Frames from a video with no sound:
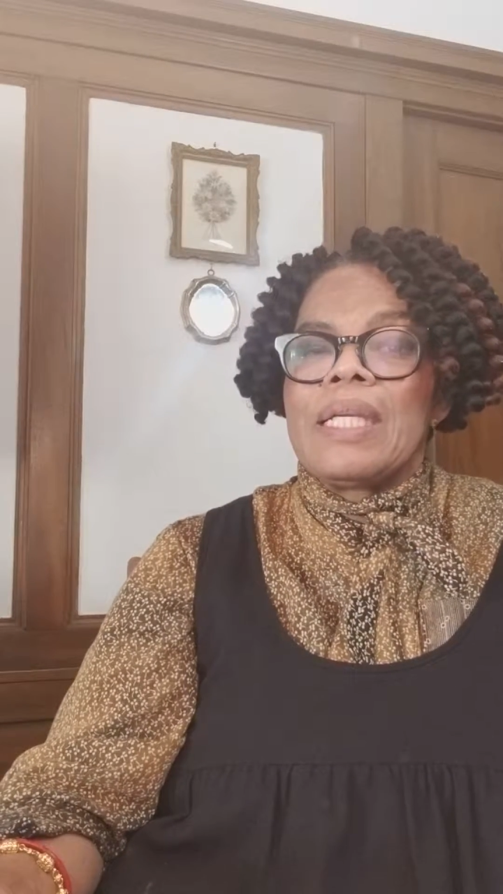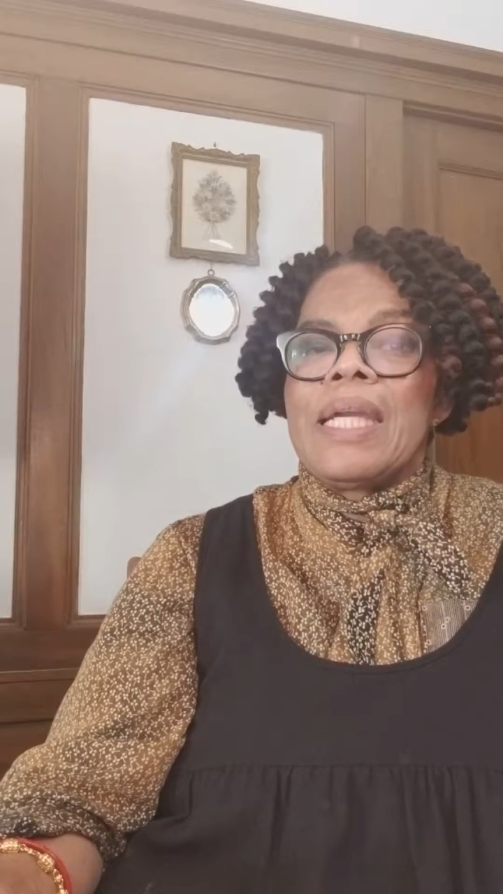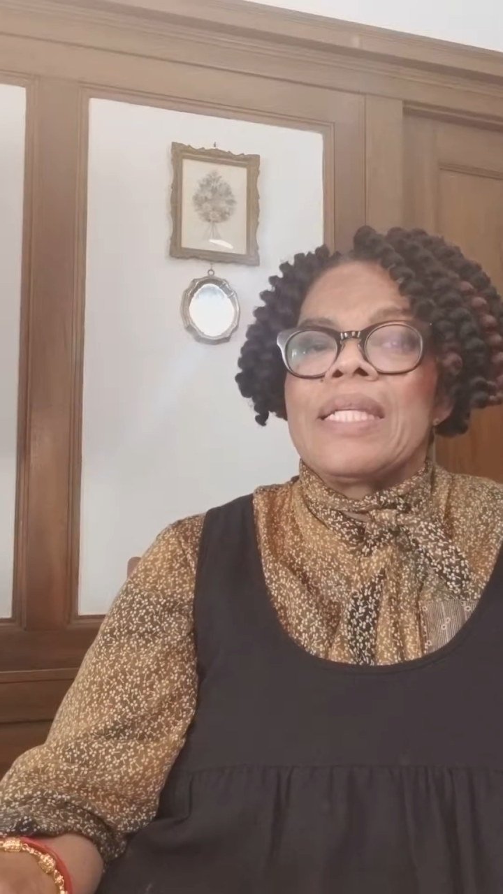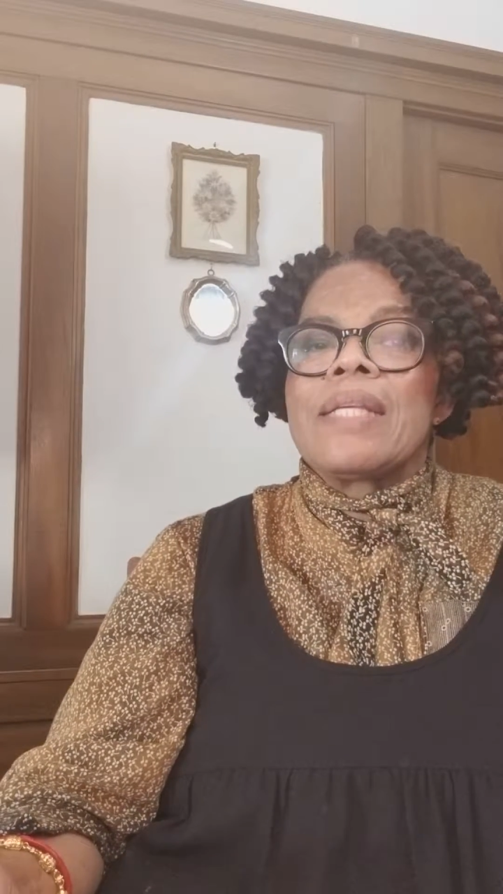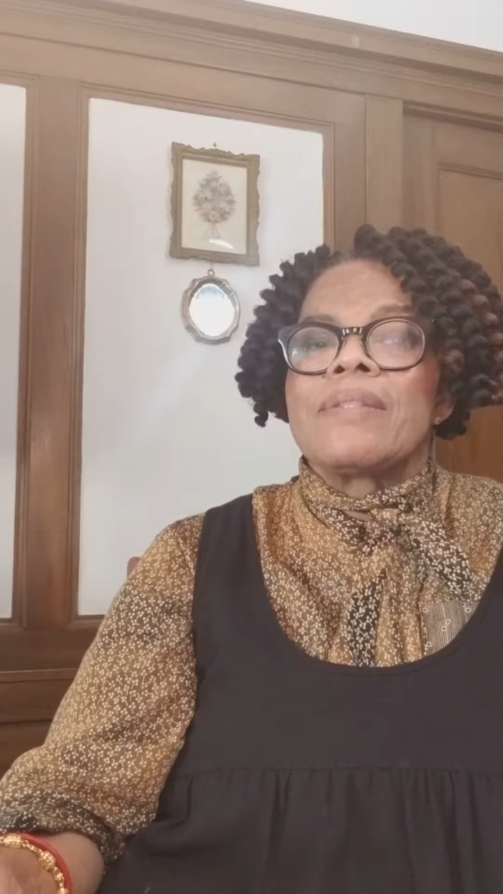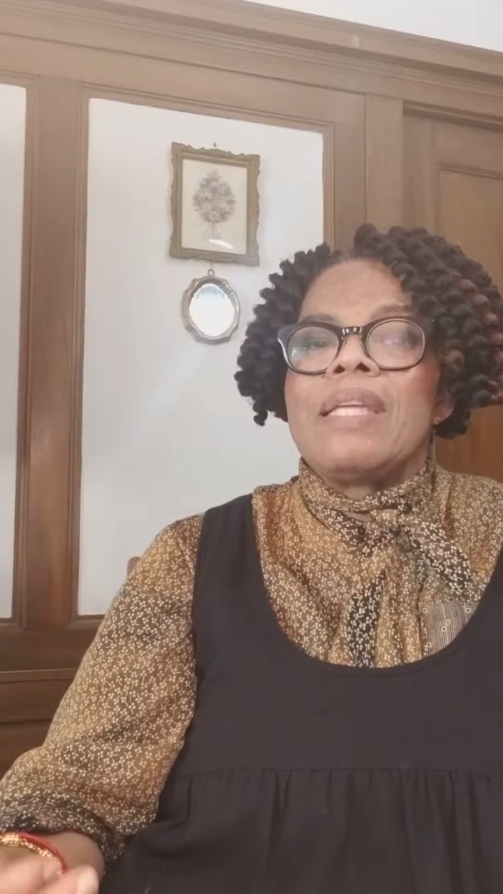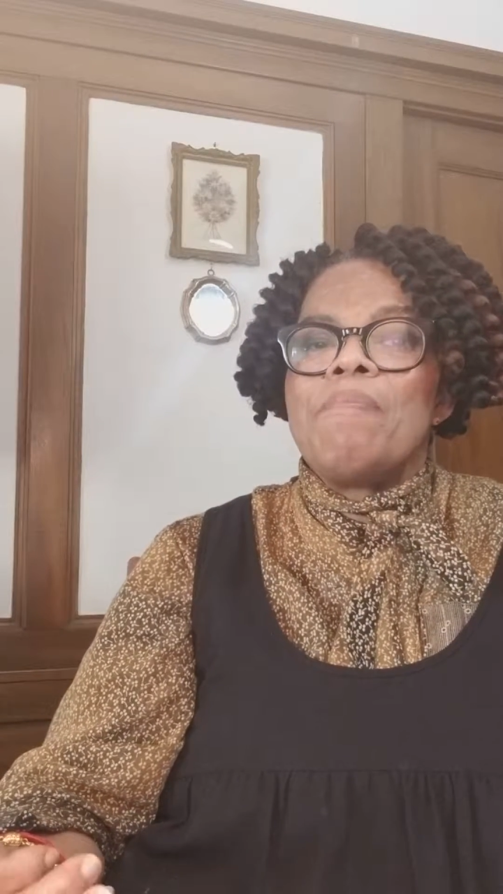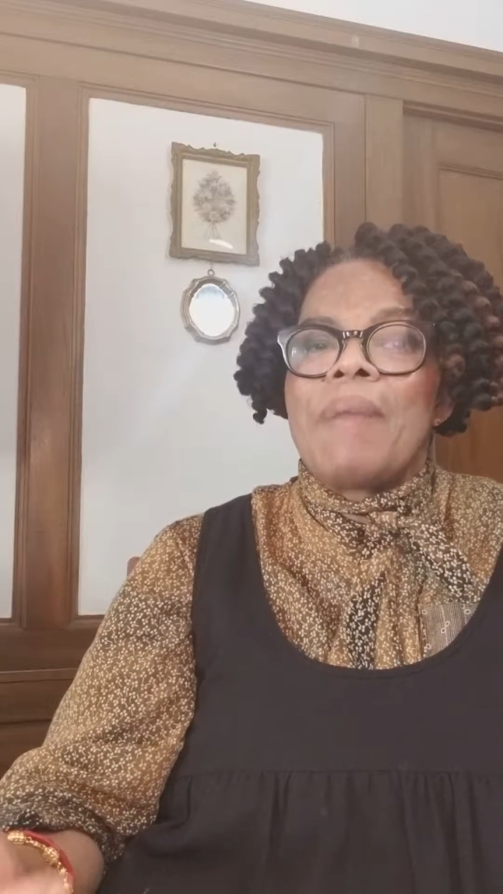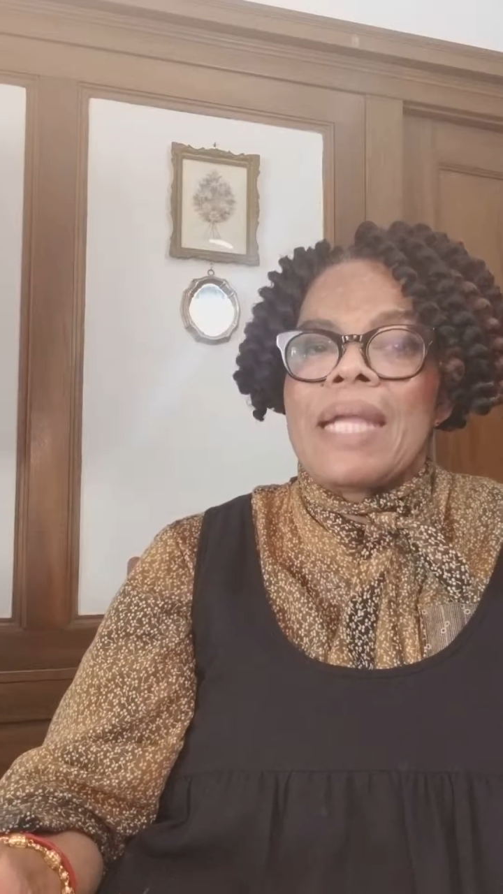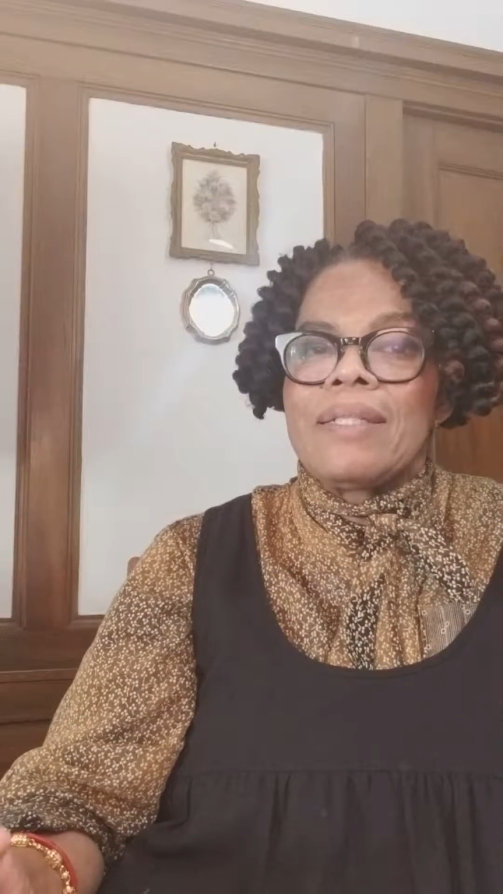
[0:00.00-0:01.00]
It is
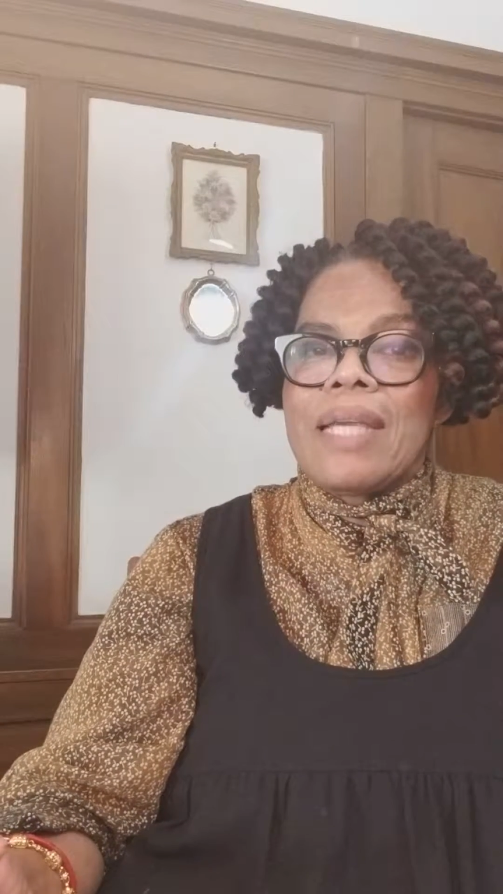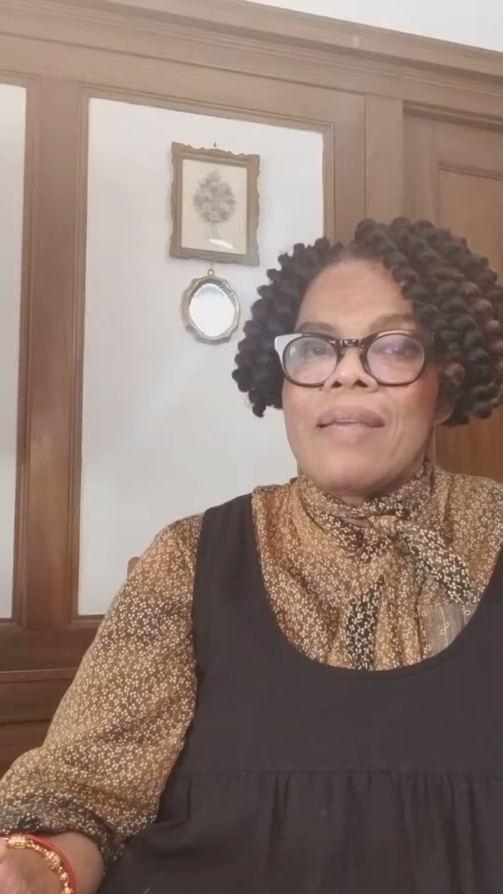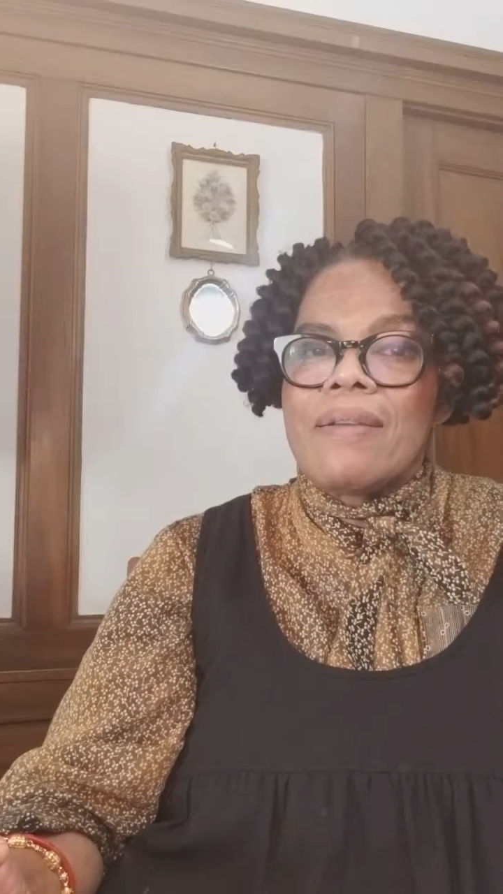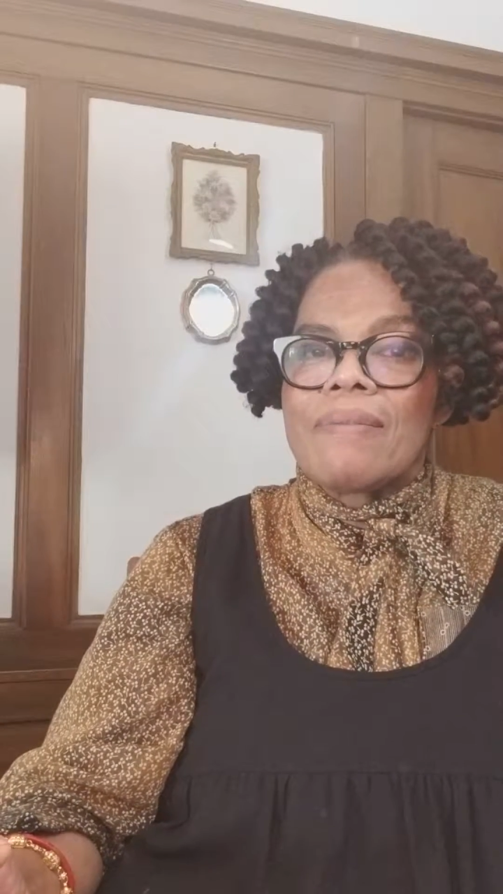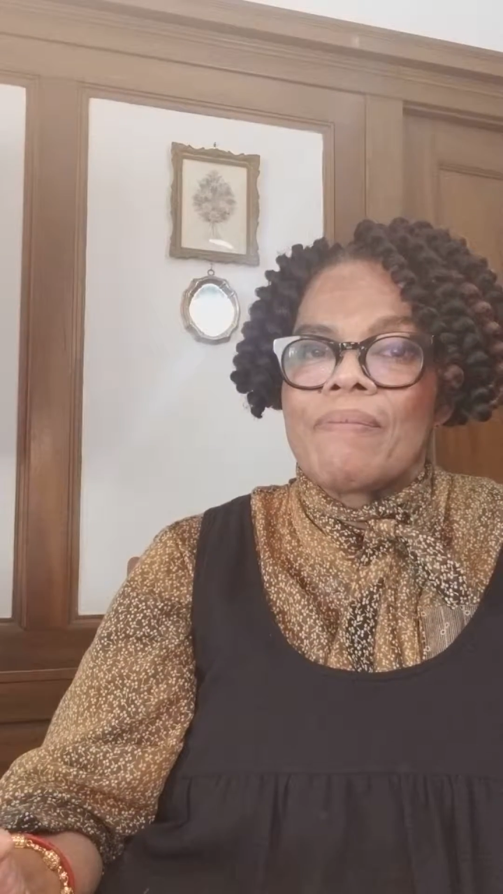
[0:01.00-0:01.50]
demanding